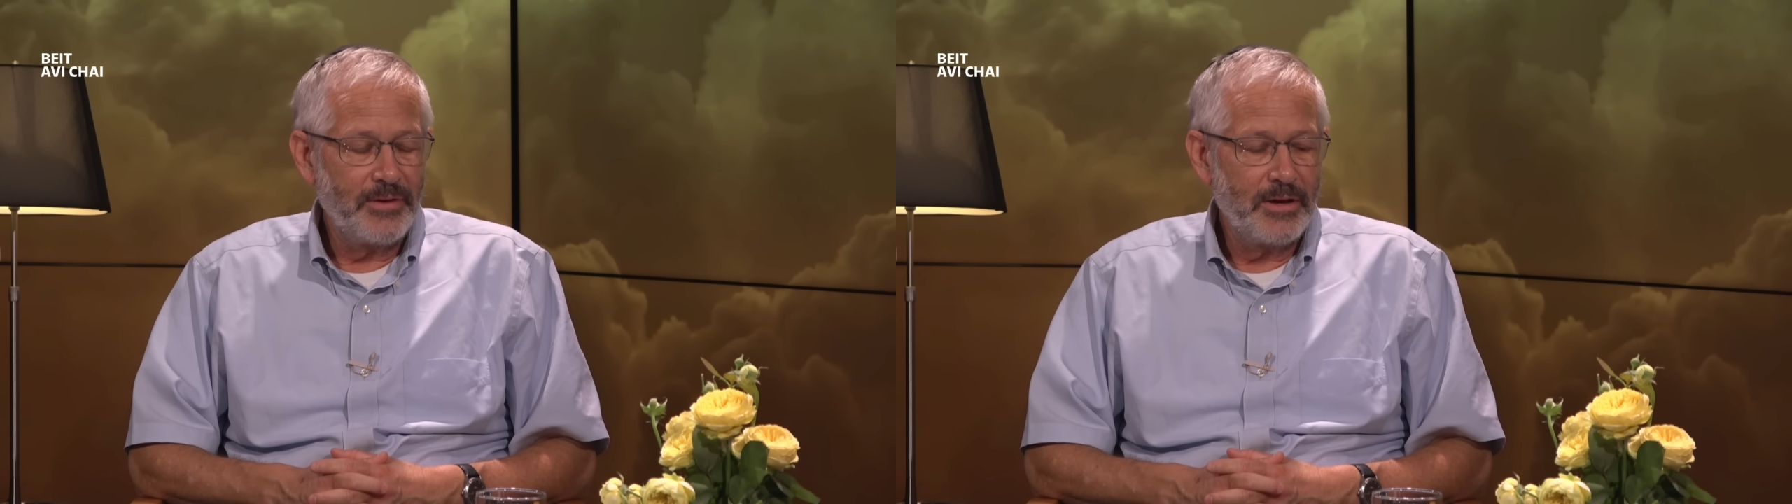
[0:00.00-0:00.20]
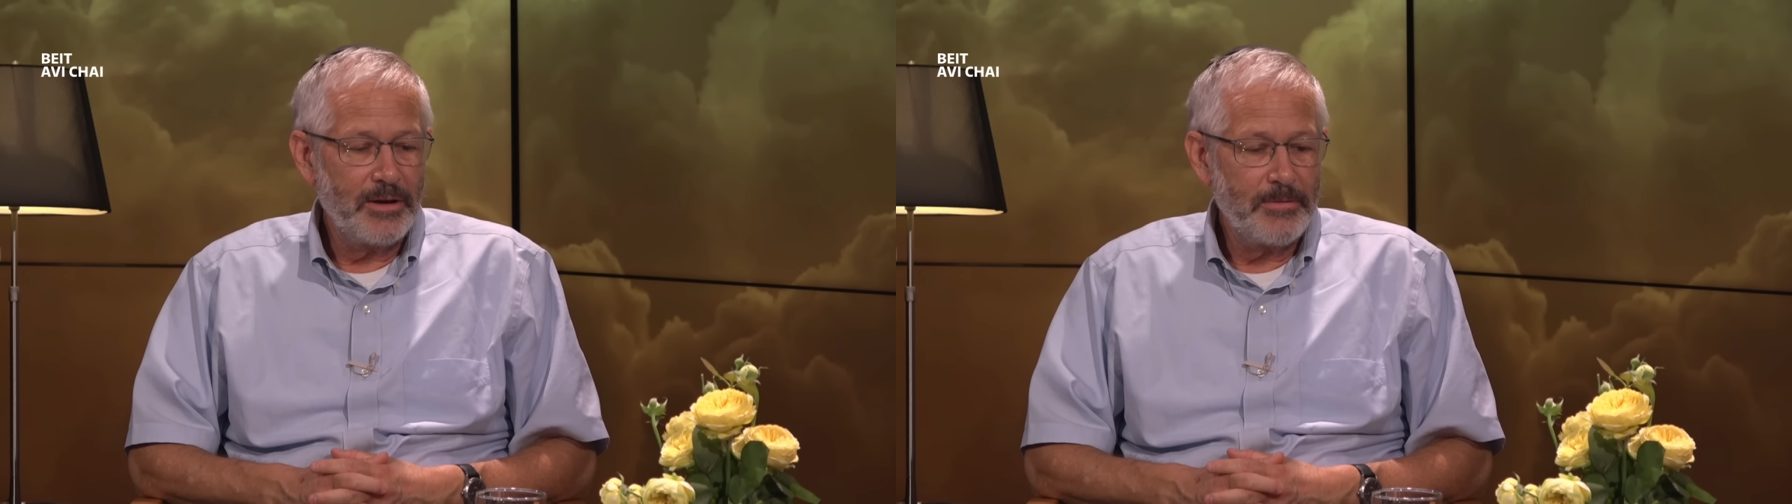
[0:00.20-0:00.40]

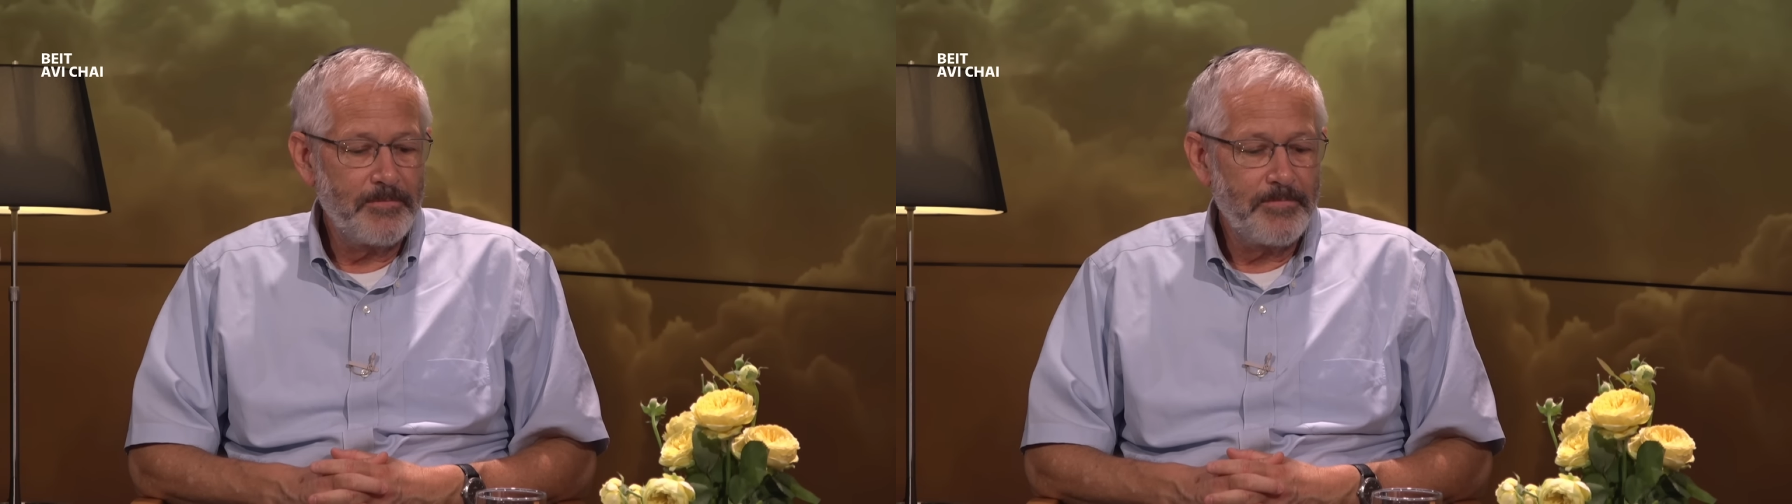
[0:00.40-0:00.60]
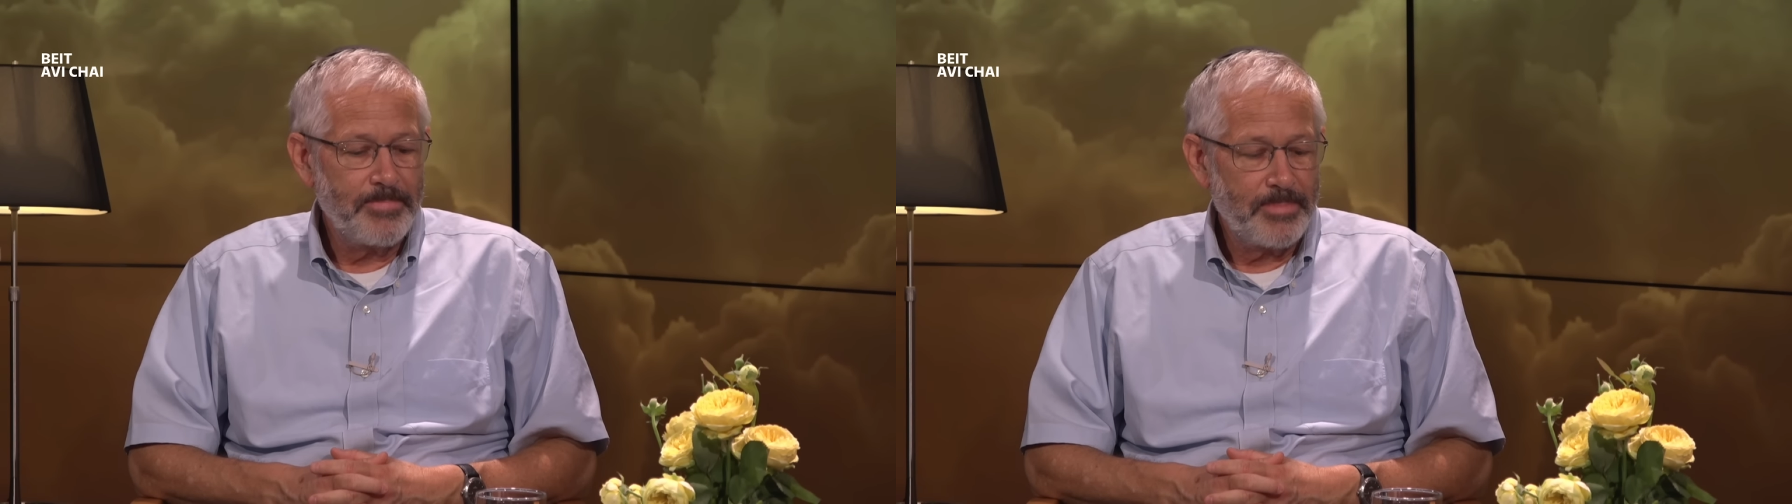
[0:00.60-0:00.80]

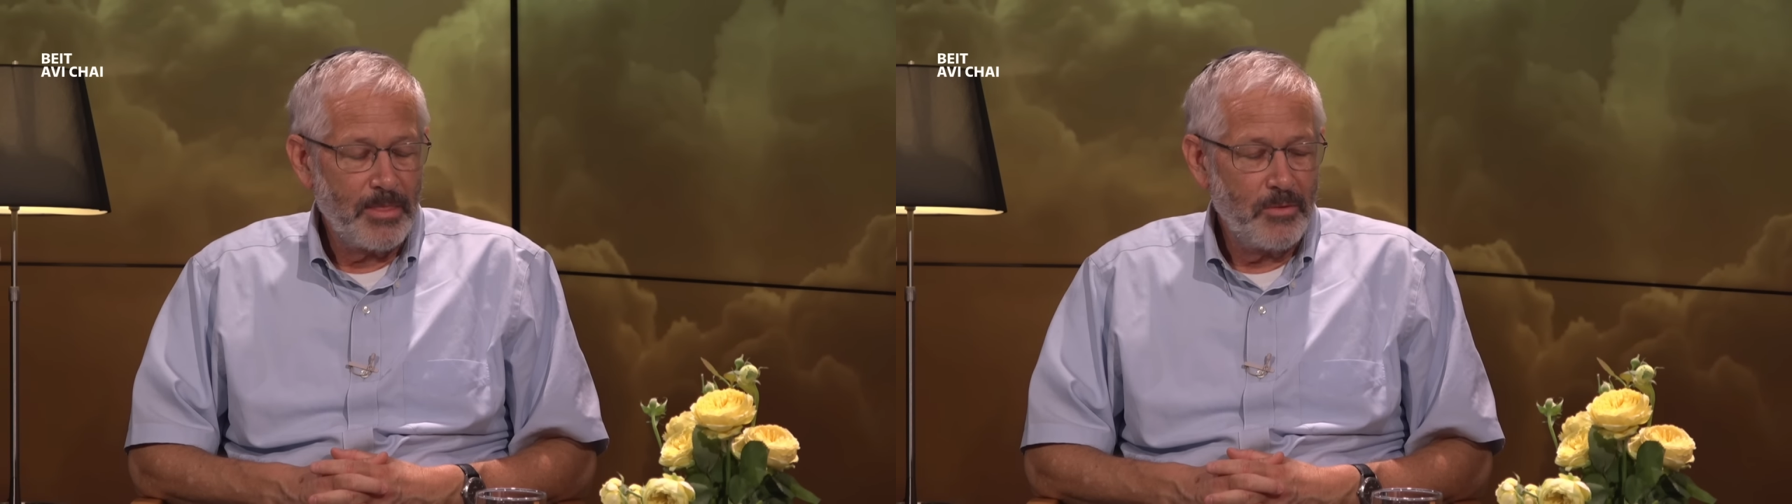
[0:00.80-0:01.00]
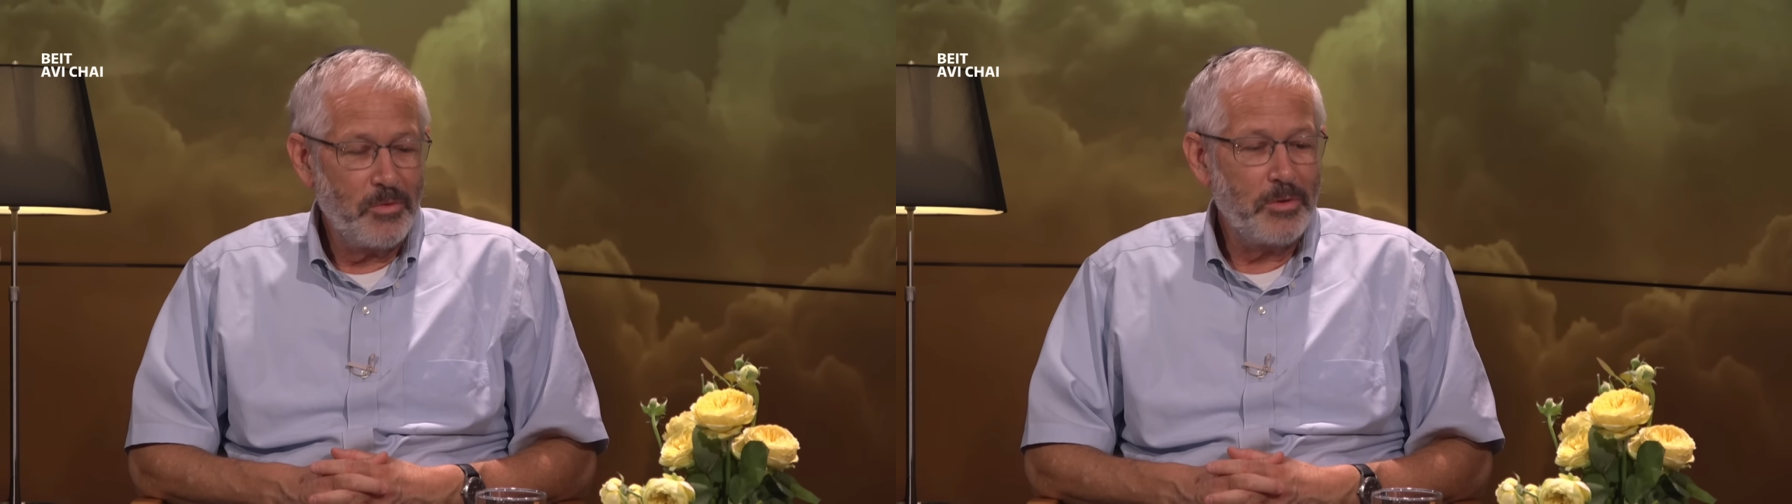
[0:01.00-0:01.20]

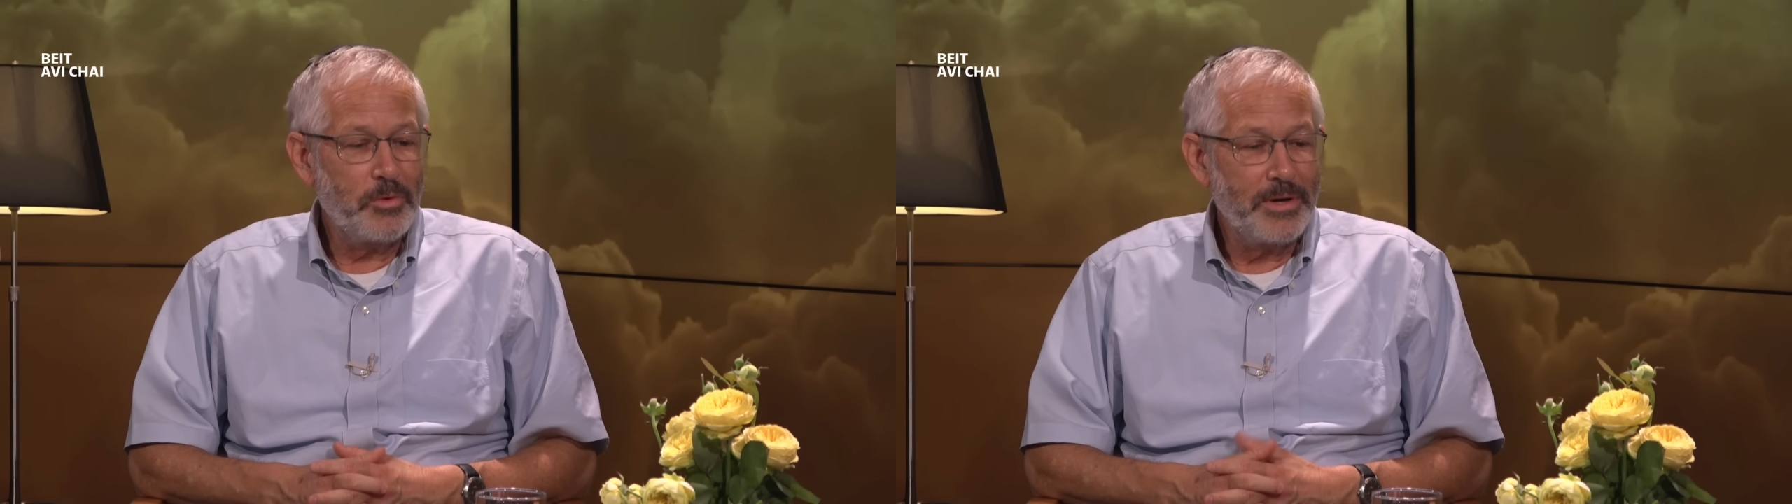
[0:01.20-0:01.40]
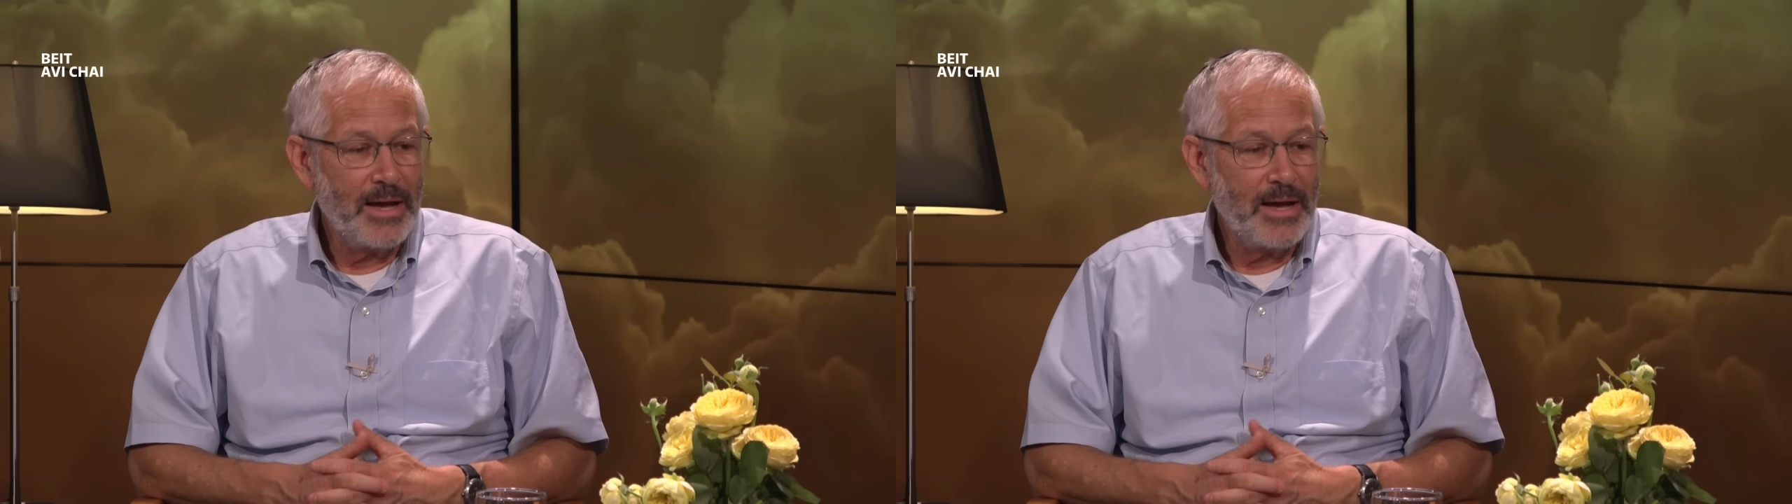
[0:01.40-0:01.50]
we're